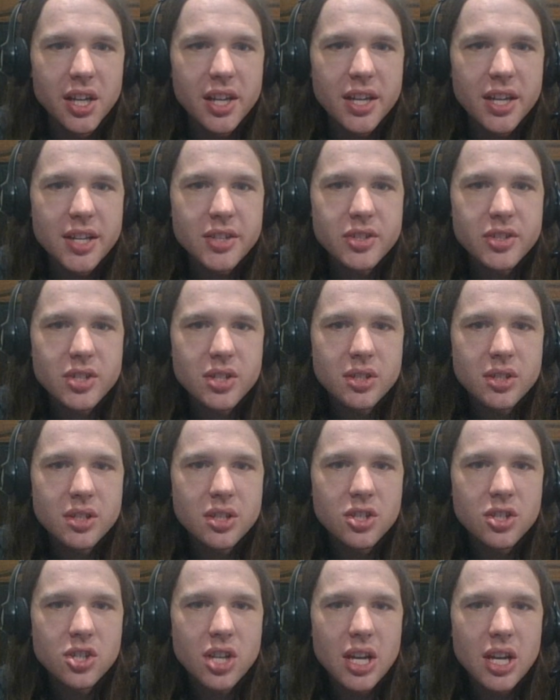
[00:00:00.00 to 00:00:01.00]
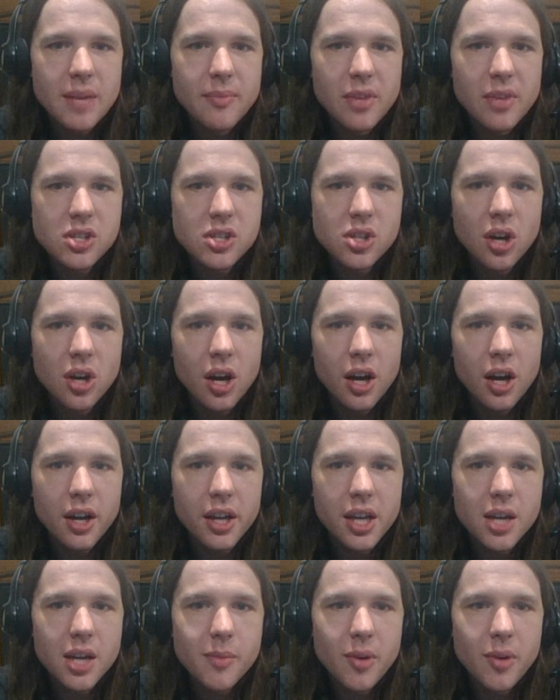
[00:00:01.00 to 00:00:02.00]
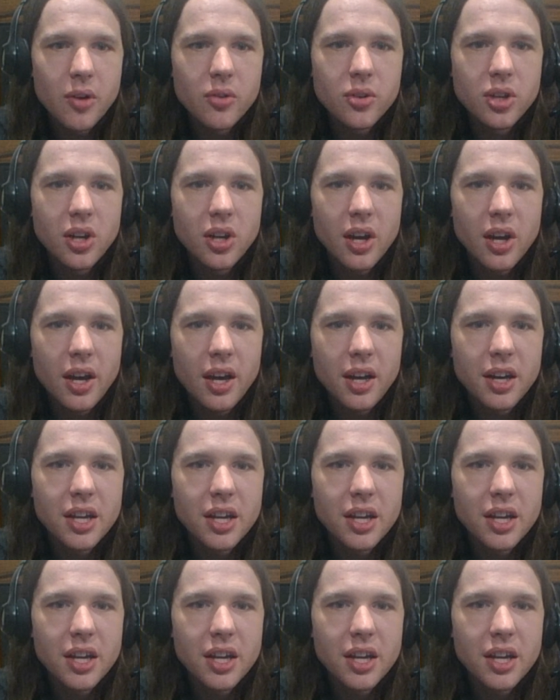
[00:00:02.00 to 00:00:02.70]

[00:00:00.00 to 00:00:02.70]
It's just a shame that talking about God